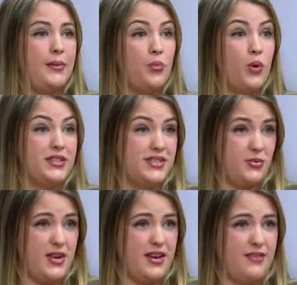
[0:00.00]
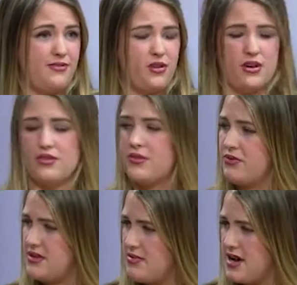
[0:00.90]
once a week for
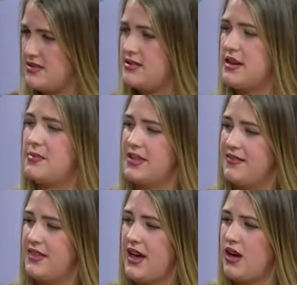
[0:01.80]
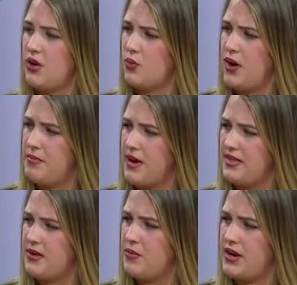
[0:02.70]
3 months, I believe that, or 1
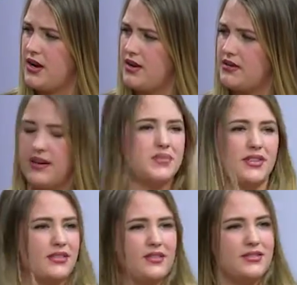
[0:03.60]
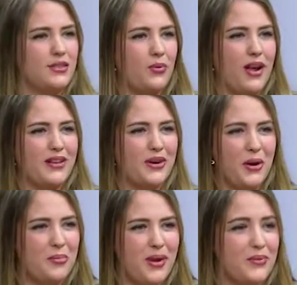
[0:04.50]
month it went on. It's a while
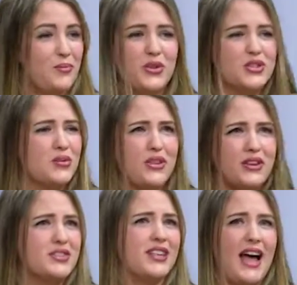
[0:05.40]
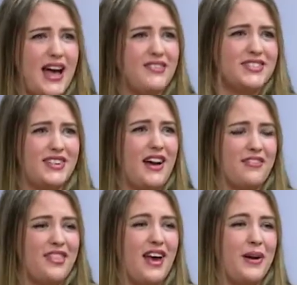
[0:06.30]
ago, but there's a lot of
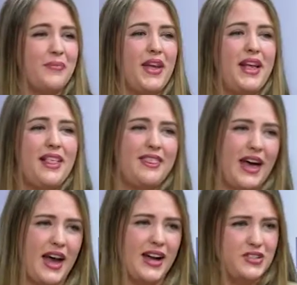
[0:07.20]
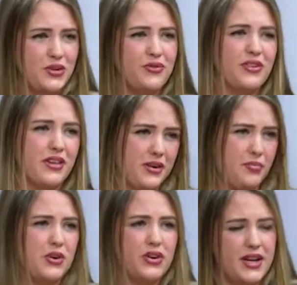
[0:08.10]
stuff that I do for the
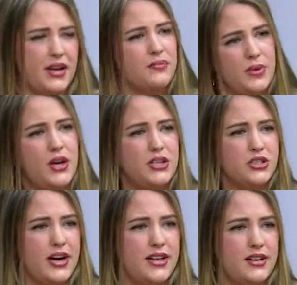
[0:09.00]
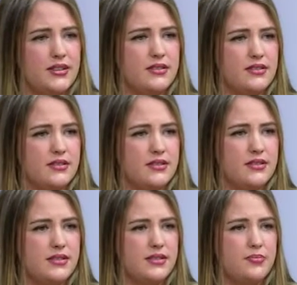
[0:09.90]
community and try to
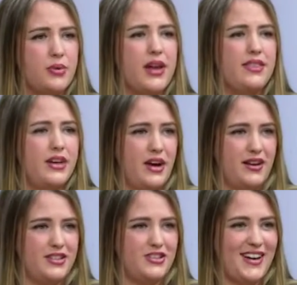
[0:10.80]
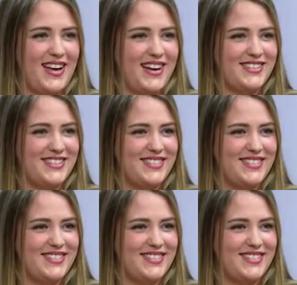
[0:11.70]
spread the knowledge, I guess.